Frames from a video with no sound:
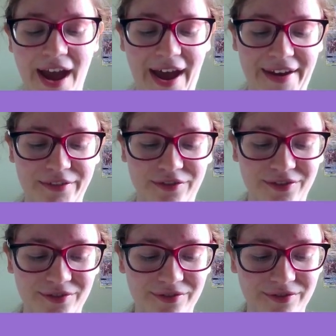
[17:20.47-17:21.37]
and
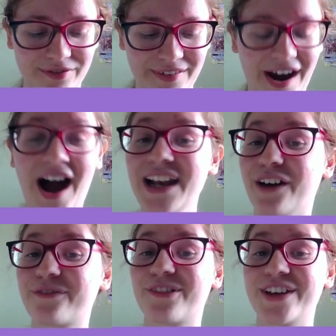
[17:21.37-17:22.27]
I
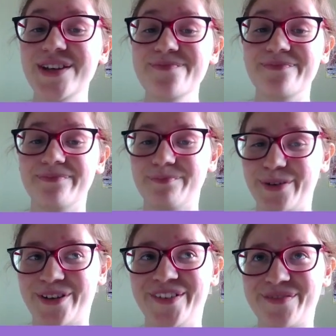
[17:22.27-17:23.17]
love Grookey
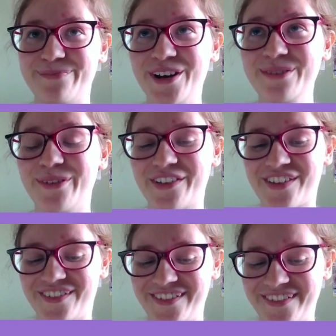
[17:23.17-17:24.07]
because Pokemon
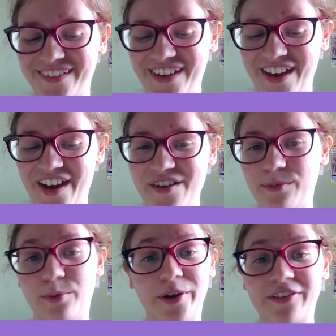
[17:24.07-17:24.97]
Sword
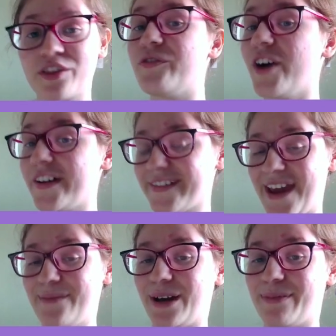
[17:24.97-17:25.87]
was the first
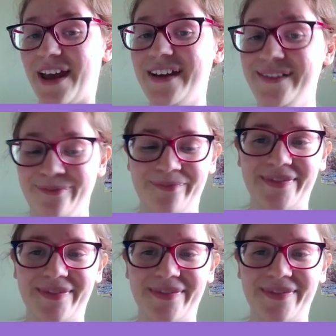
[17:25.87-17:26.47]
game I played,